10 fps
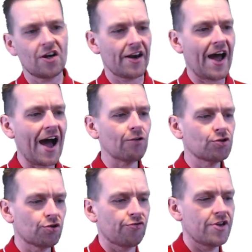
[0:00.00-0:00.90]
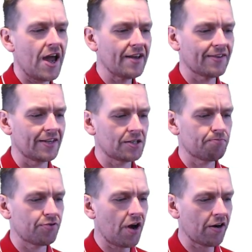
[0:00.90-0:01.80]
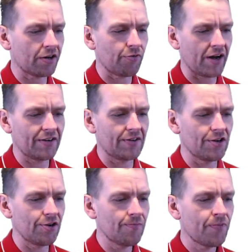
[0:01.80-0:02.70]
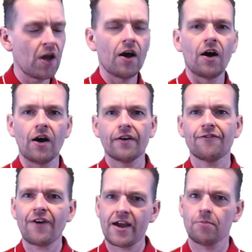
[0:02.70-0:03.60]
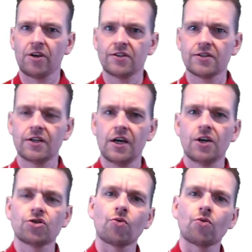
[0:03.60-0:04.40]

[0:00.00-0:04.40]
on how to create this product right here on Firebase. So